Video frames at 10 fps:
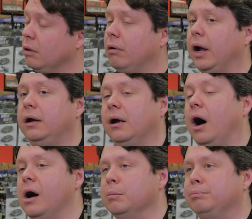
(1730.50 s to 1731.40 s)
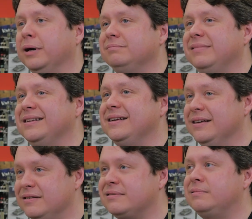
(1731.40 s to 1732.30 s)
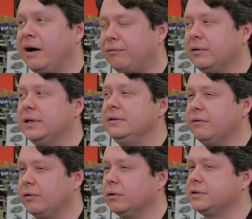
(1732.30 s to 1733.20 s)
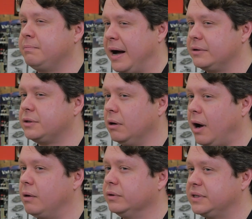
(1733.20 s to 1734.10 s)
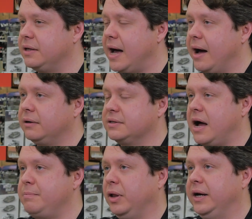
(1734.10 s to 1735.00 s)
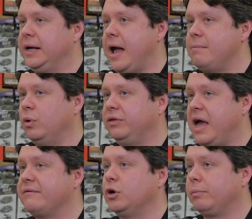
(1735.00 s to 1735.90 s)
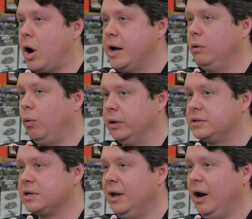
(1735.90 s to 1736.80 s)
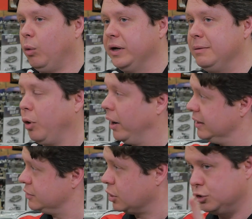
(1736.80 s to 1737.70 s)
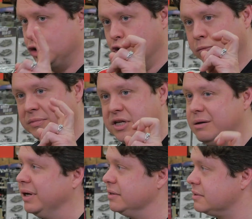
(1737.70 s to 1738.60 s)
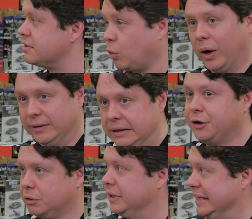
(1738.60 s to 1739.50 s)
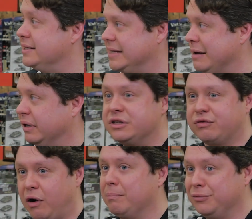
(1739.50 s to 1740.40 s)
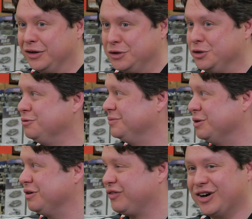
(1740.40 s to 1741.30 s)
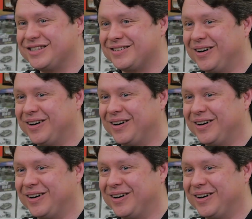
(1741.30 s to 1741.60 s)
right? But it is definitely difficult to master. I will say that because I played a game with Kevin O'Brien once where he brought his Doom demons, quite literally demons from the Doom universe,